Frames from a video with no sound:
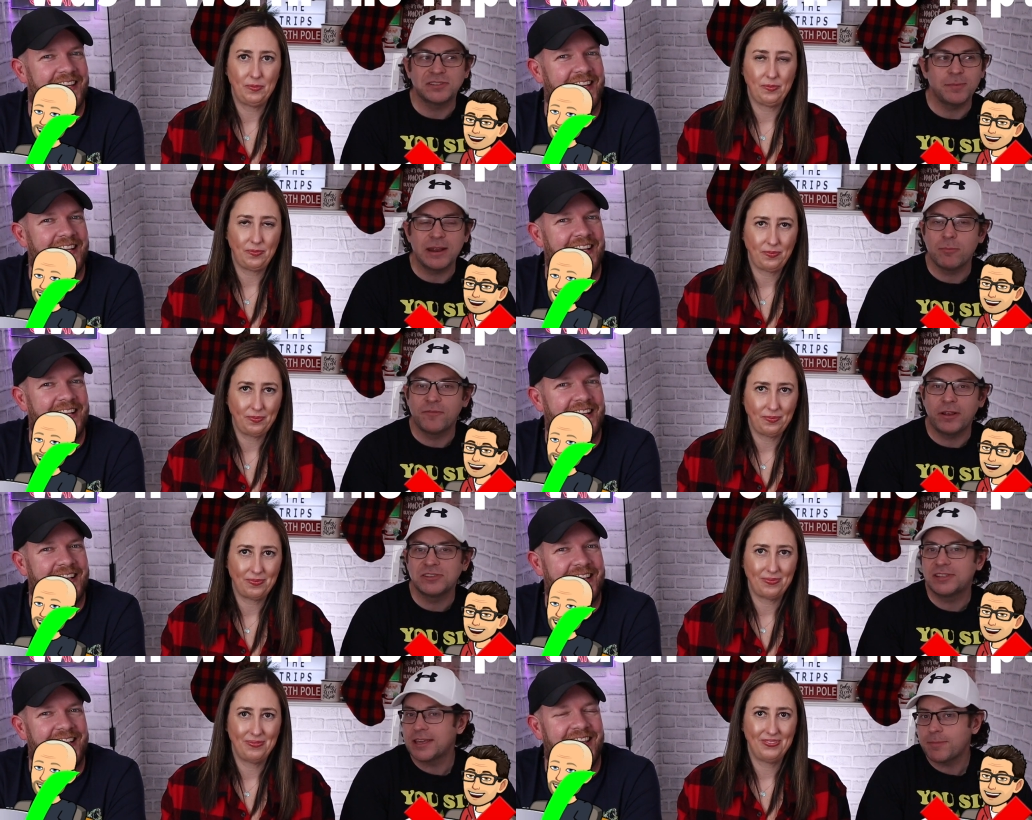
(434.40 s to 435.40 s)
Speaker 1: don't see me any more
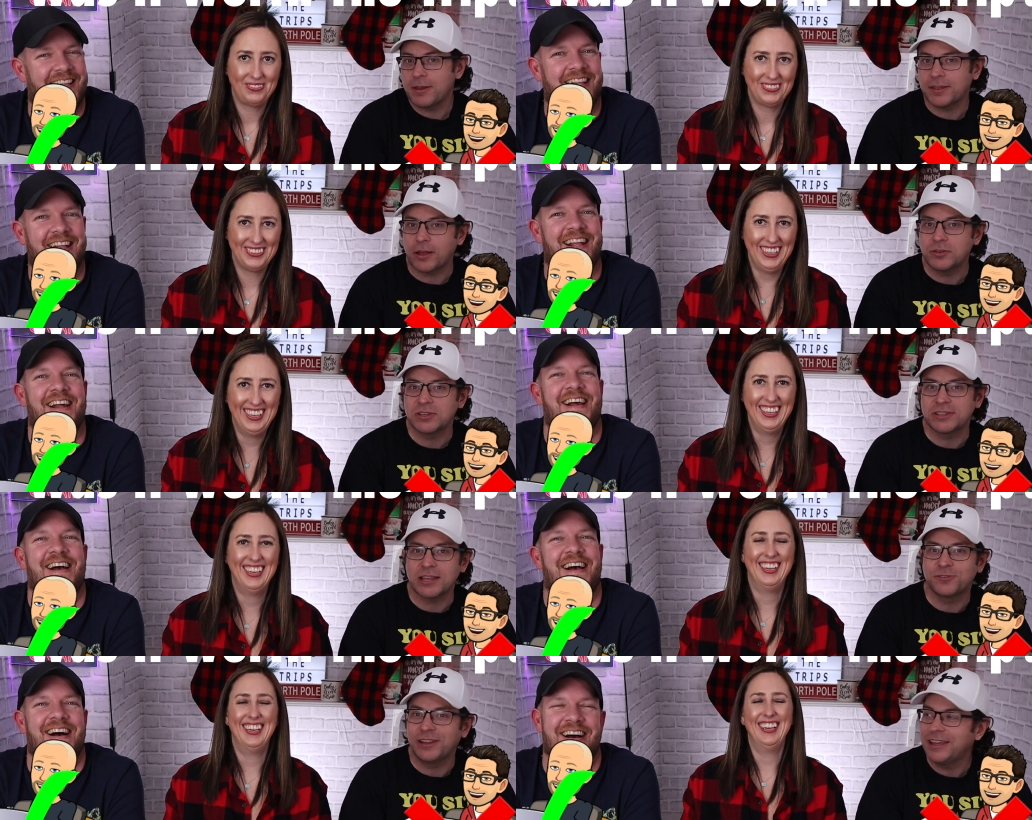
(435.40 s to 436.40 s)
videos, they kick me out of the country
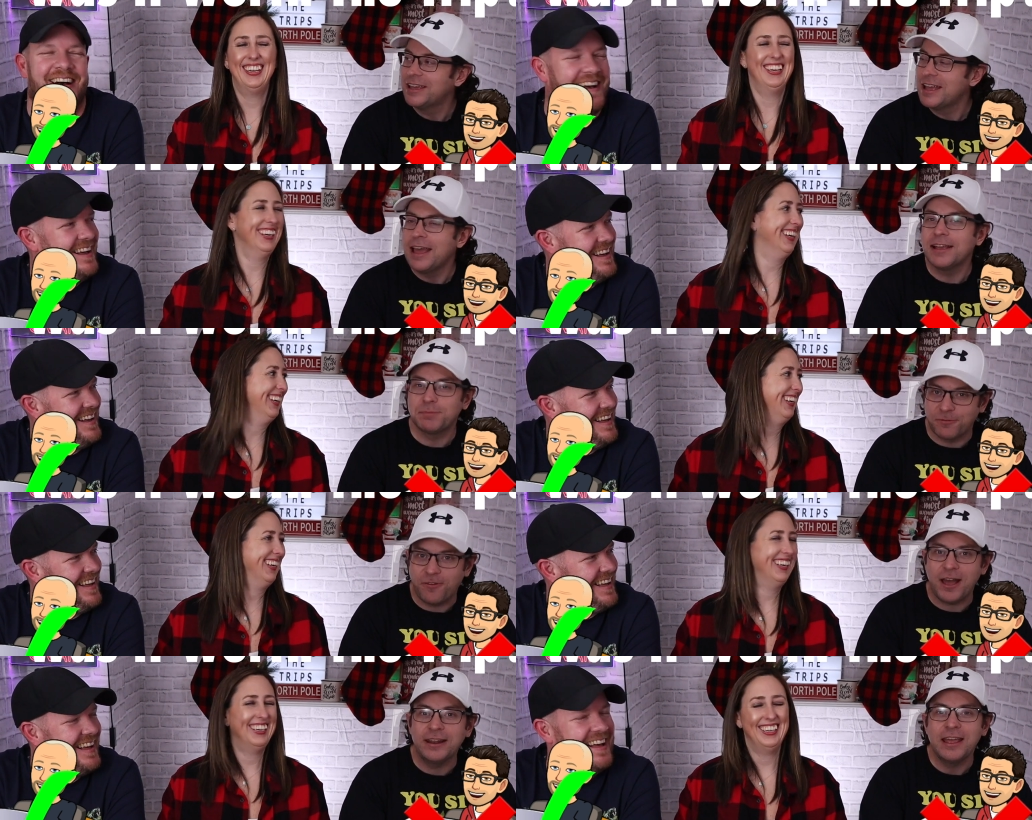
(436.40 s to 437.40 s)
successfully. it's been
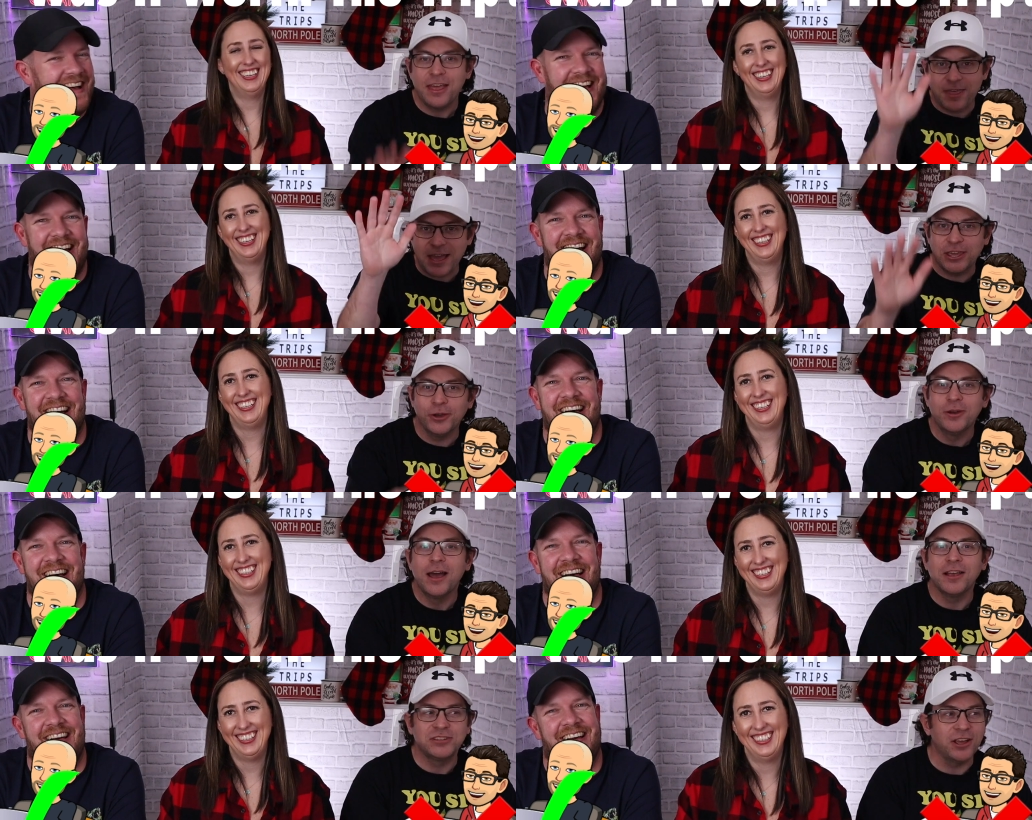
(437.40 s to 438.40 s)
fun. Thank you.
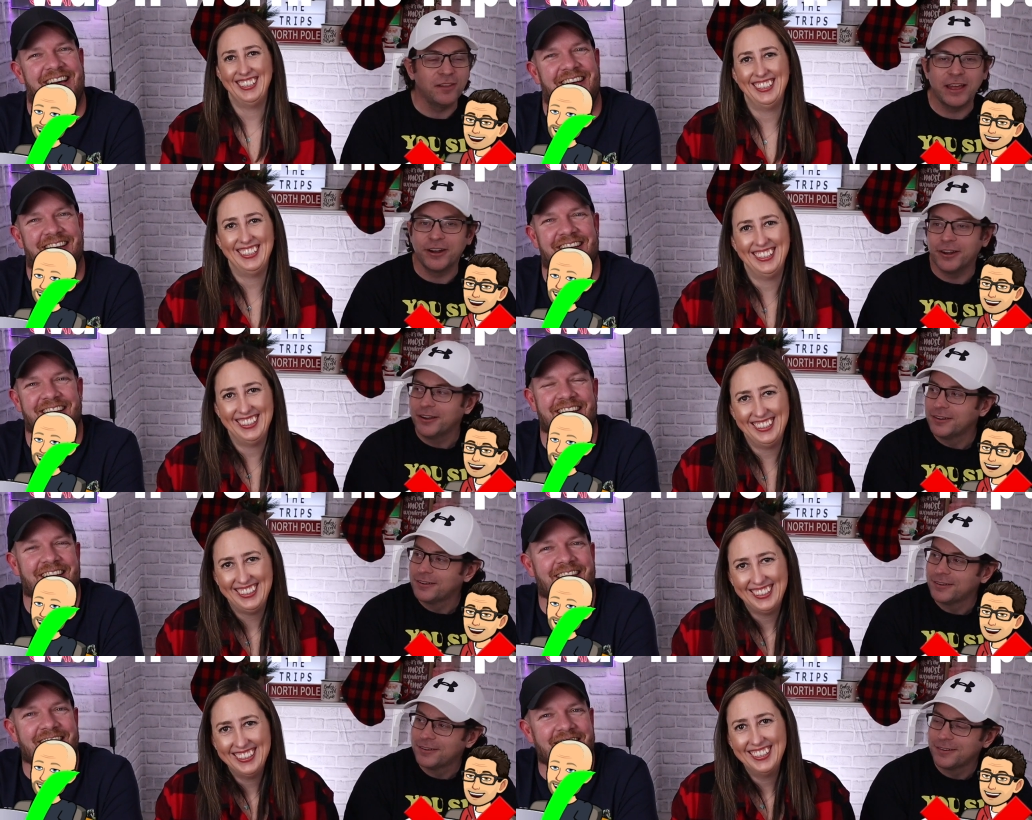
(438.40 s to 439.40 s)
I'll see y'all later.
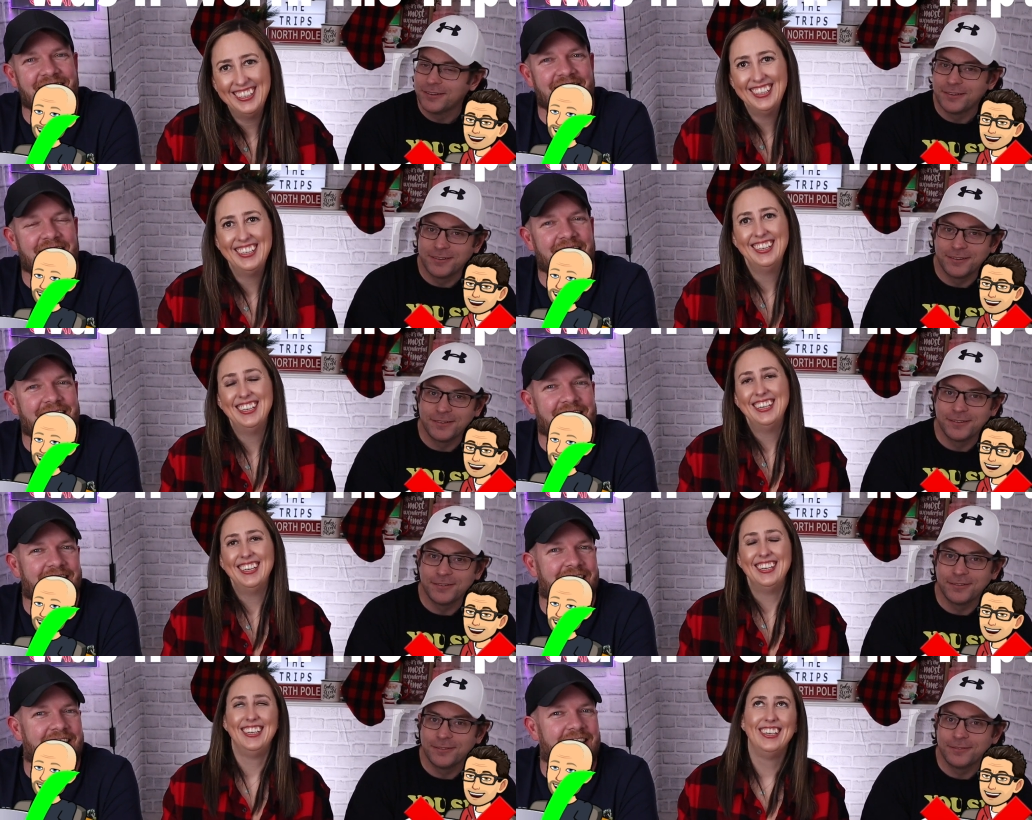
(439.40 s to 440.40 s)

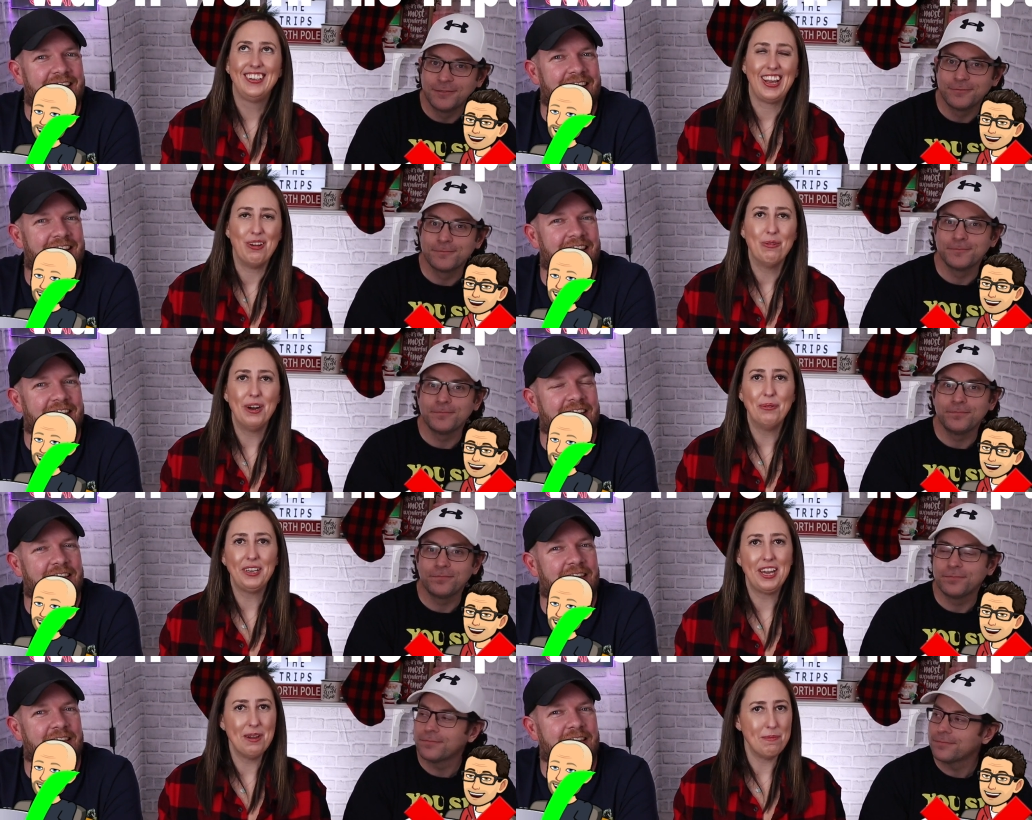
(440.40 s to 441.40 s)
Speaker 2: Okay, well,
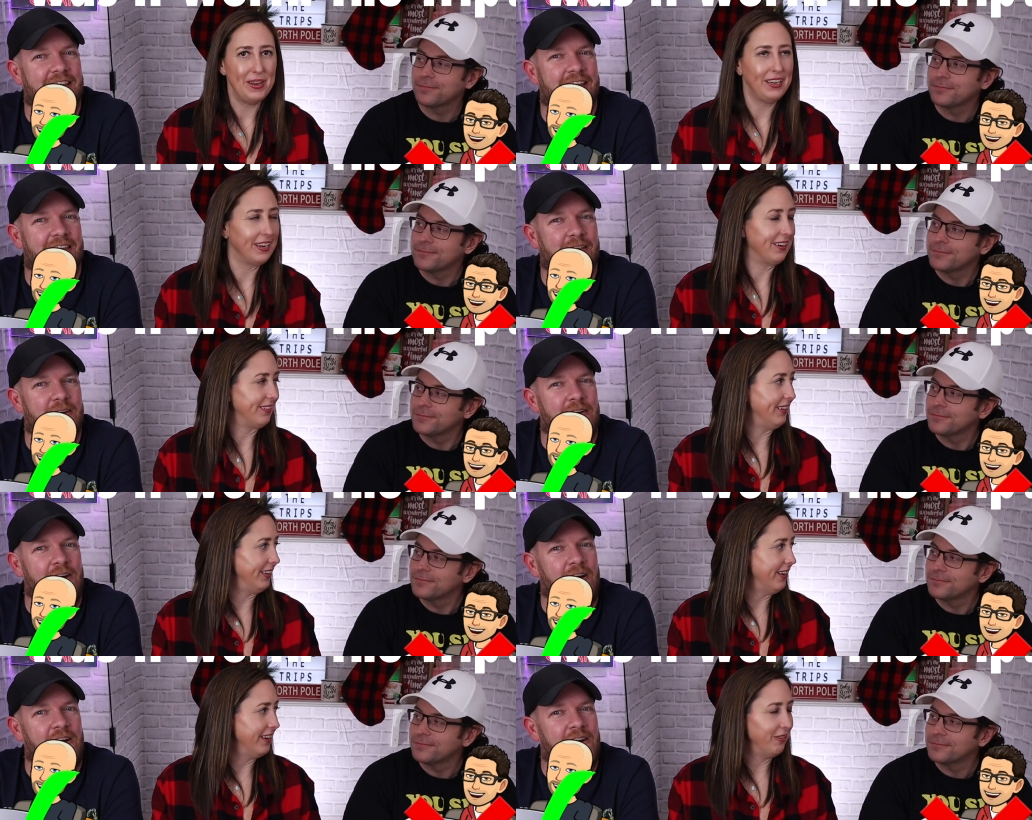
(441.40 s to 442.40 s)
we can't make Eric
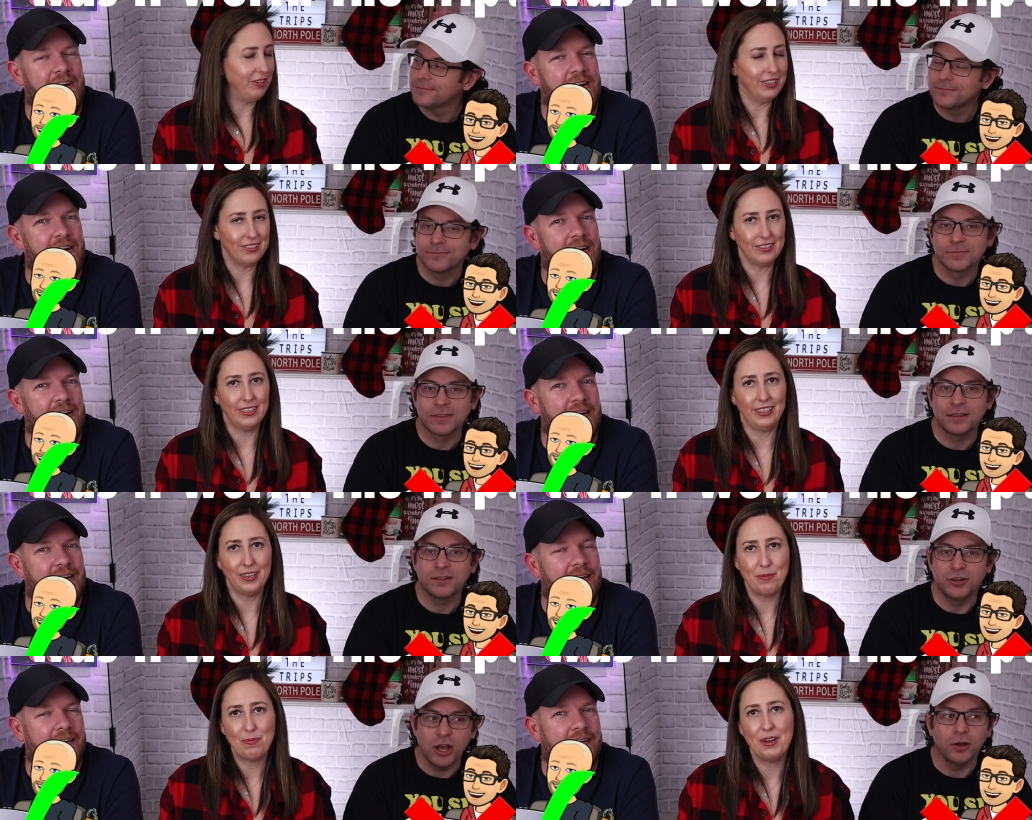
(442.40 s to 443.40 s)
like it if he doesn't
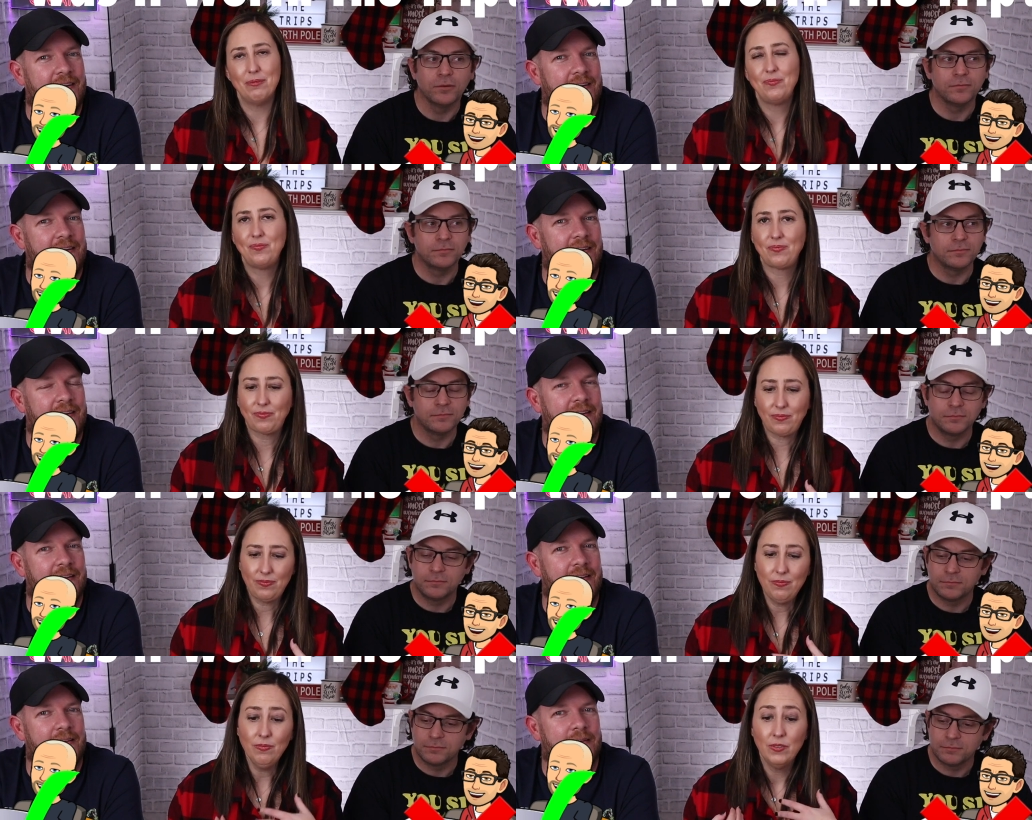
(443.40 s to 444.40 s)
like it. No.
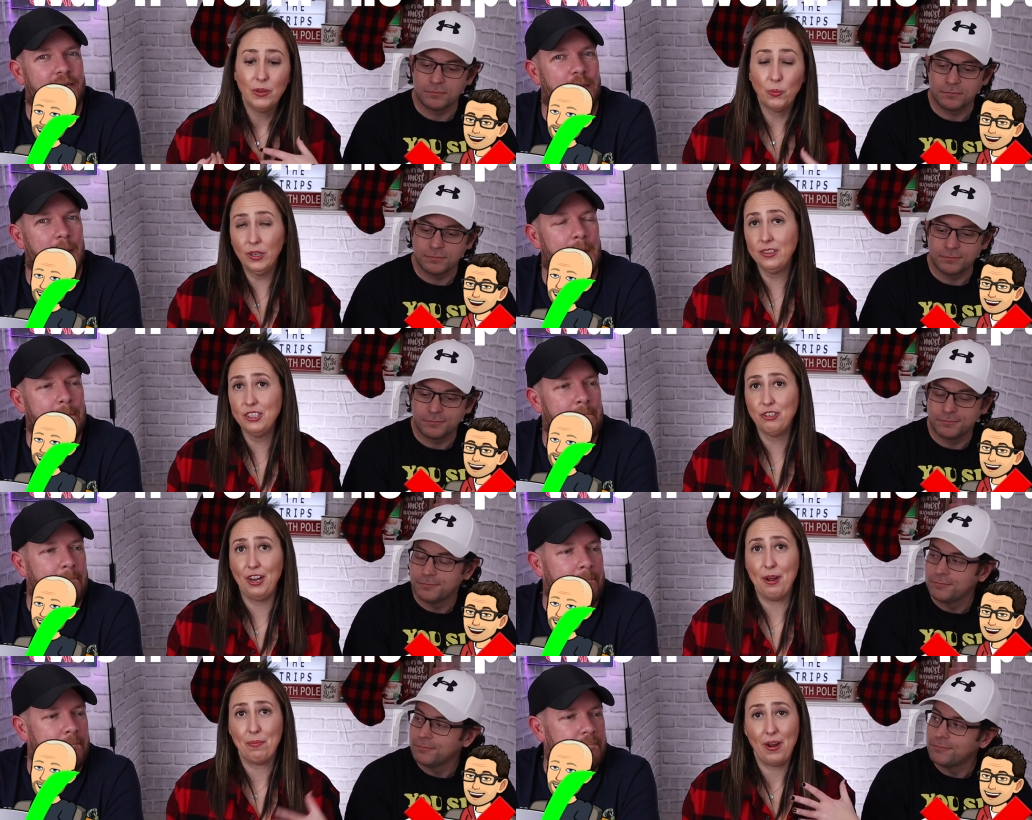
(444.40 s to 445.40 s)
Worth the
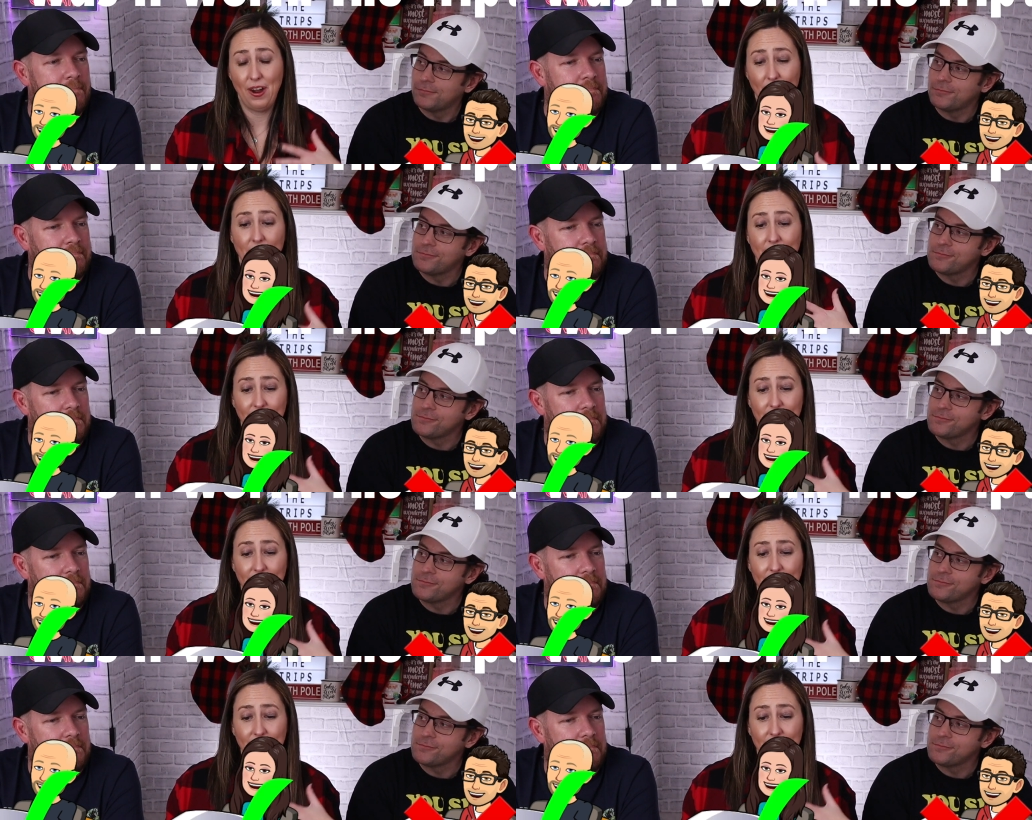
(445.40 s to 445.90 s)
trip. I